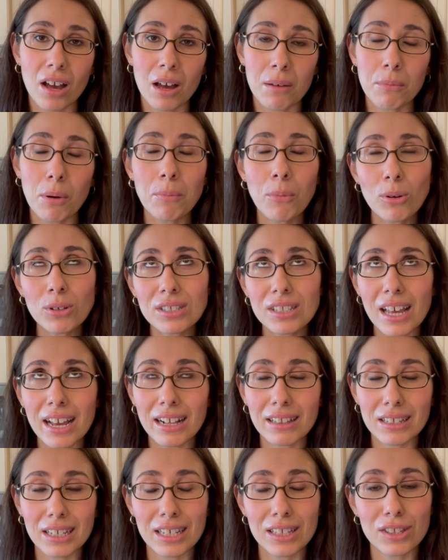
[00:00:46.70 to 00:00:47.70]
most
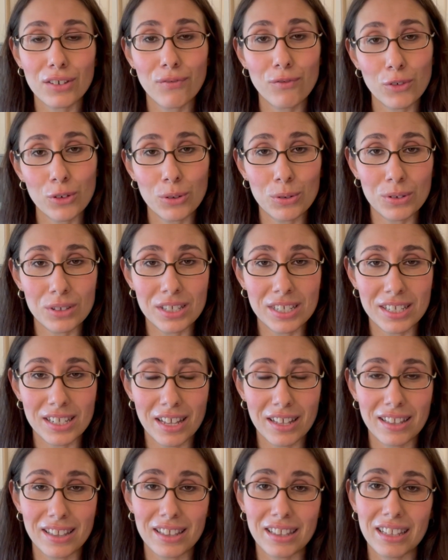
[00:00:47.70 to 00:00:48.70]
likely the foods
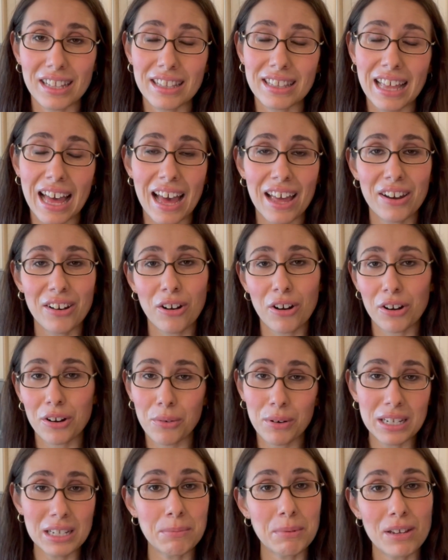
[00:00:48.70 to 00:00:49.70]
that are
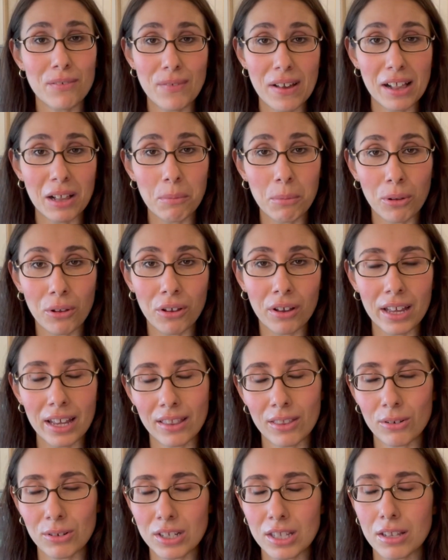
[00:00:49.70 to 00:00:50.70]
going to be available in
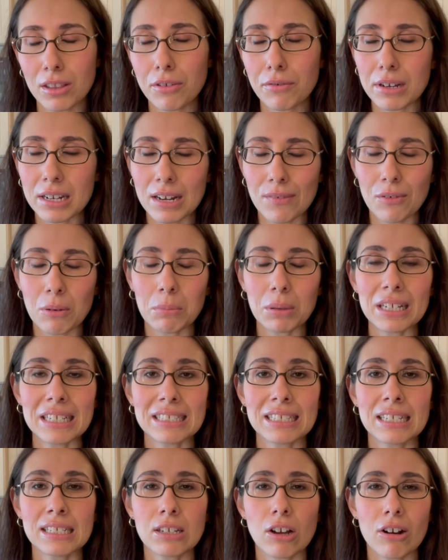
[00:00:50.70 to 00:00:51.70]
those 3 different
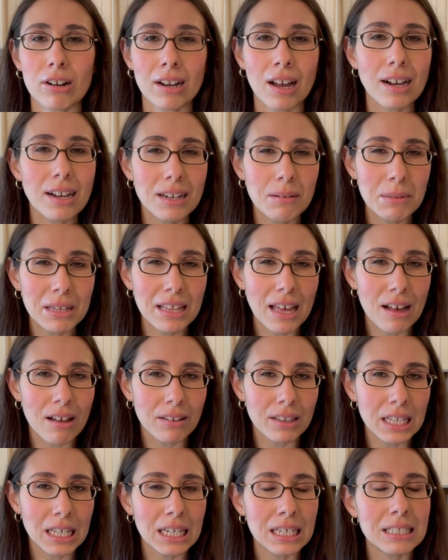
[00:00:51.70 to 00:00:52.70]
places are not going to be the
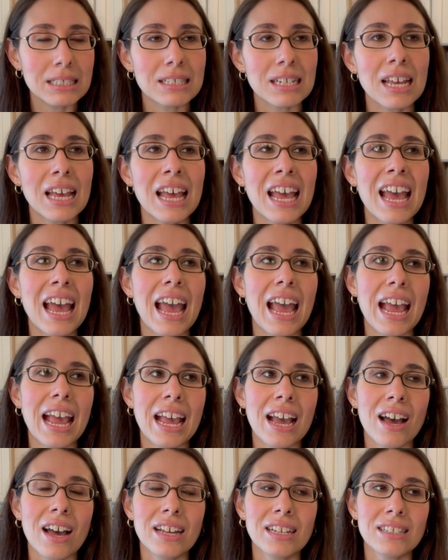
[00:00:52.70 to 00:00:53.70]
healthiest.
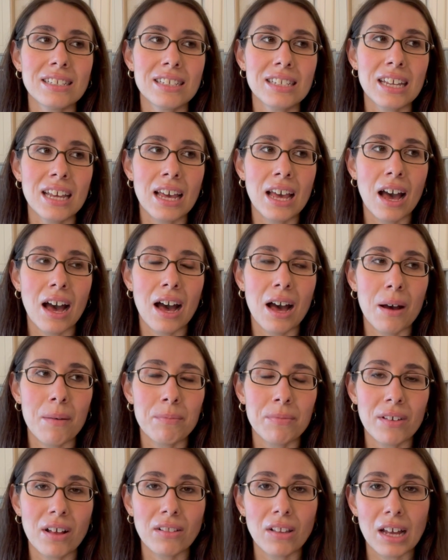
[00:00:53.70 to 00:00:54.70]
And
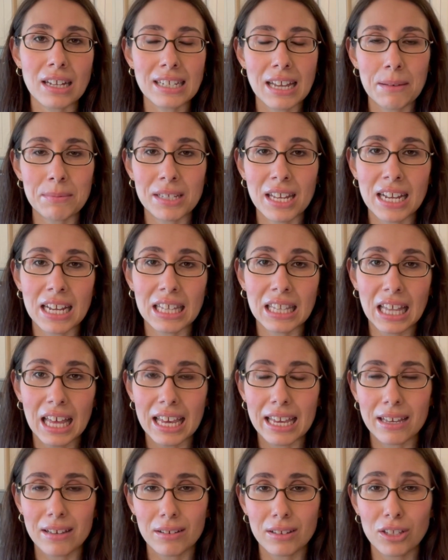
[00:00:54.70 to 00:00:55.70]
a lot of times
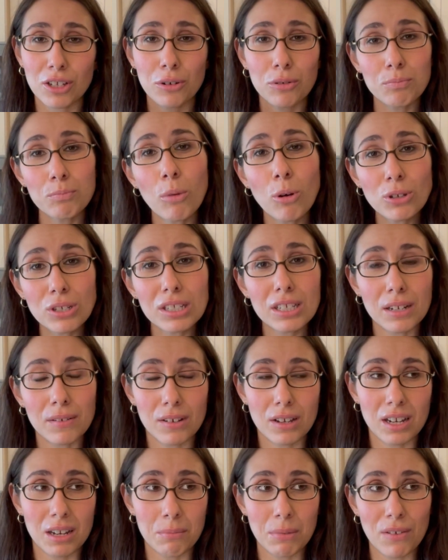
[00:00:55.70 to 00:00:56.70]
they're mostly
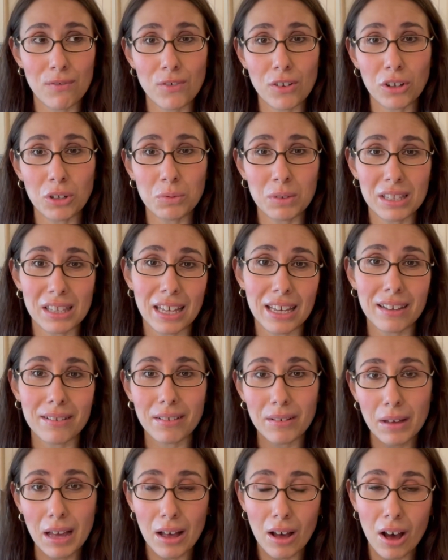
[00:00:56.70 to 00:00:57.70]
going to be filled with like
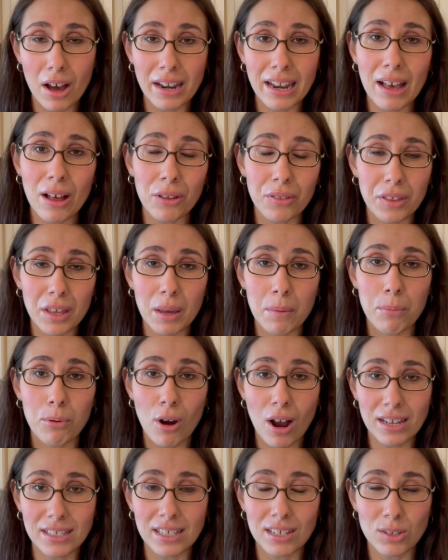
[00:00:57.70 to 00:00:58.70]
unhealthy
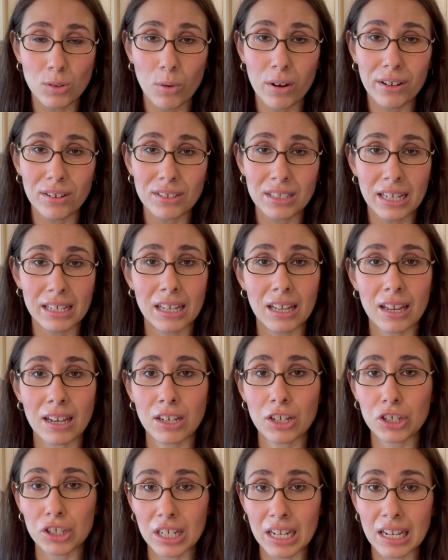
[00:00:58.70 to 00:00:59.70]
processed oils that can
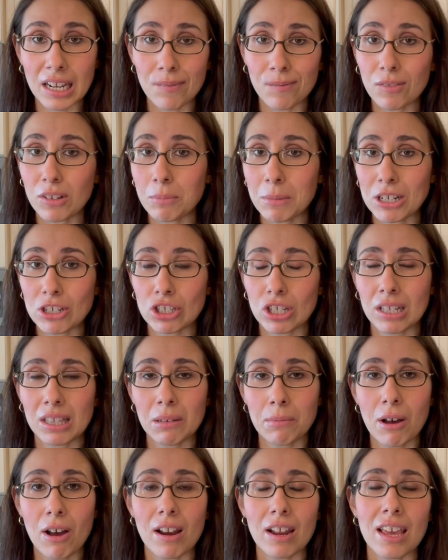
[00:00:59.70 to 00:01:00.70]
create inflammation in the
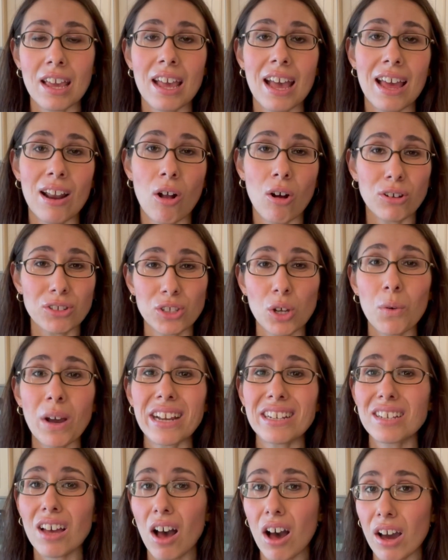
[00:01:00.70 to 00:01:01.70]
body, and also a
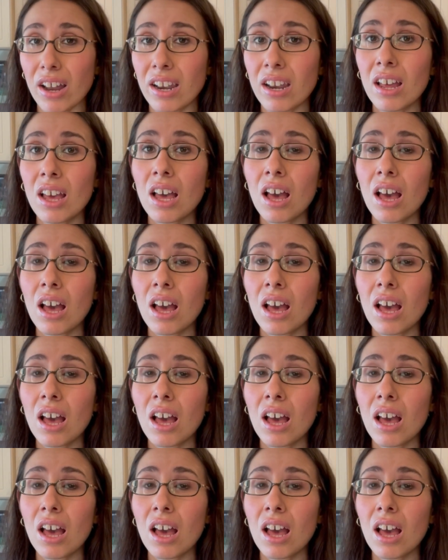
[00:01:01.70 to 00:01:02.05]
ton